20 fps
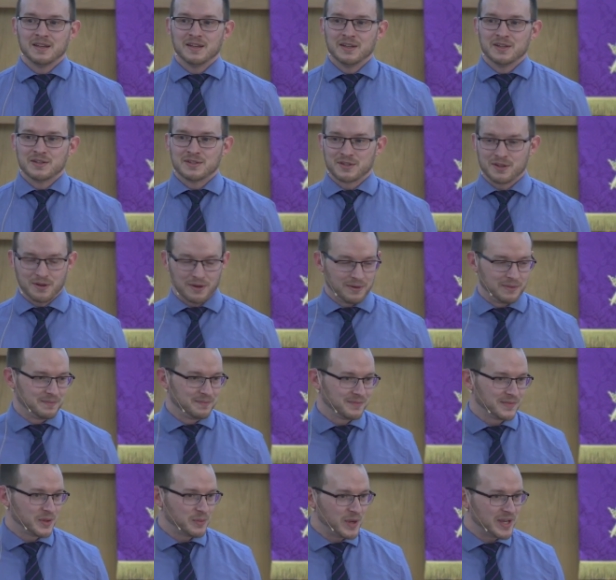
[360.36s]
So,
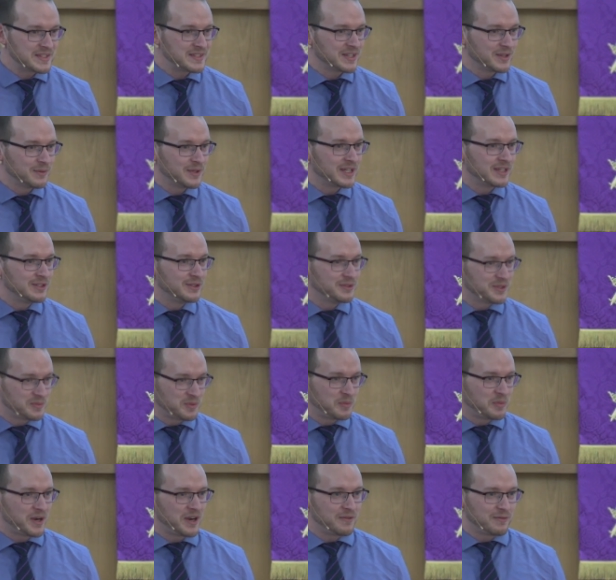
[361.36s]
the best thing we can do is
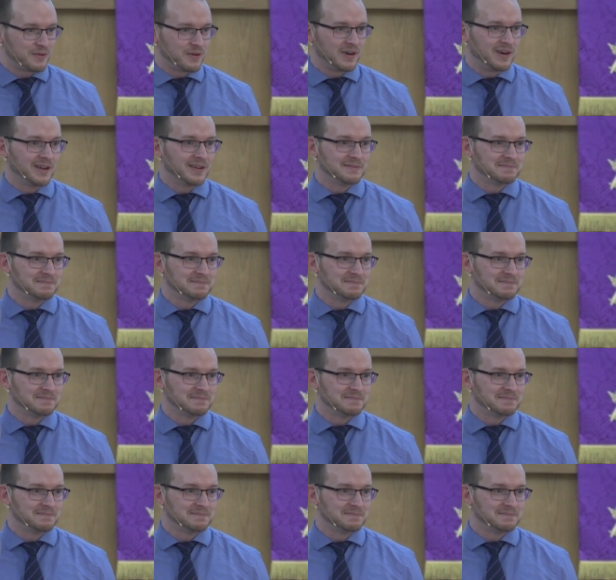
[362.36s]
prepare for it.